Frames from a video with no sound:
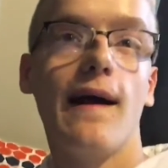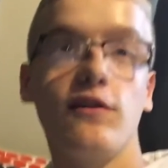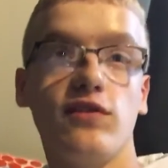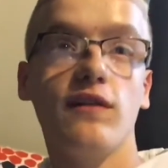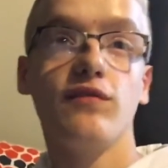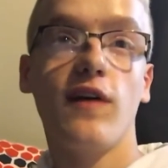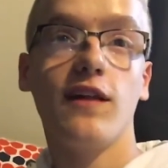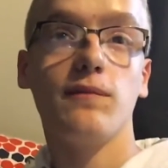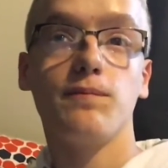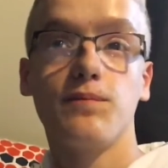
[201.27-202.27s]
I try to
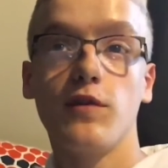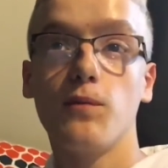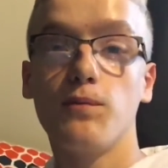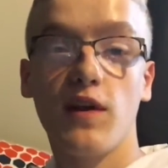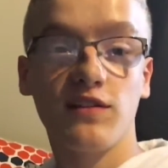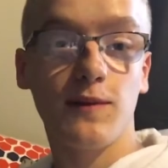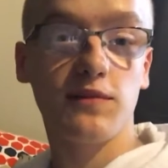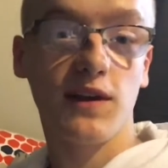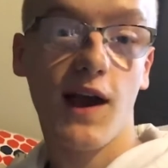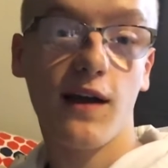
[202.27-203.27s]
find the best
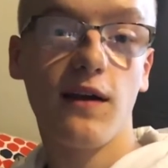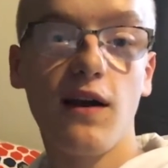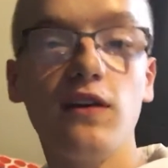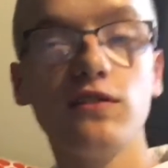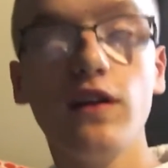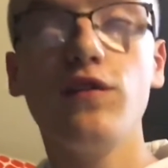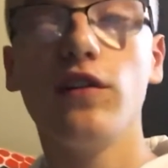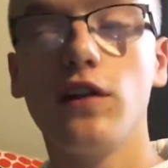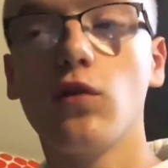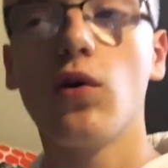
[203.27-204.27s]
clips I can. Sorry
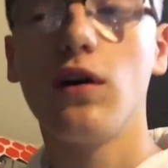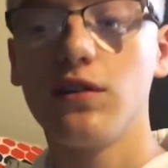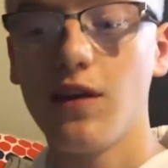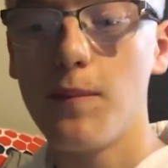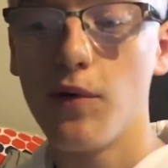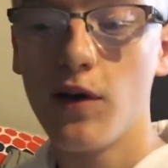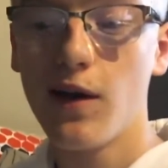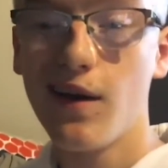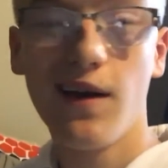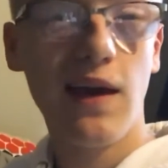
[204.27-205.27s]
for the low quality, but
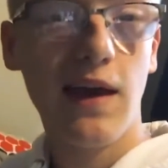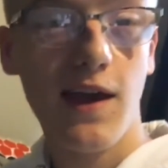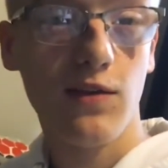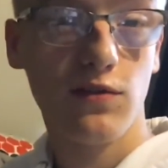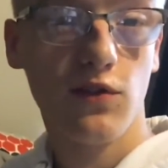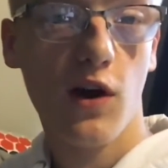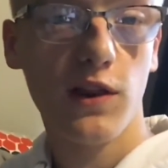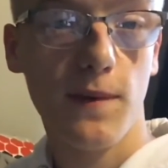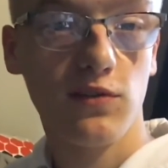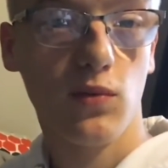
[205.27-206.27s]
here's what I've
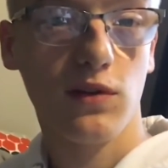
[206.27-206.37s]
got, the best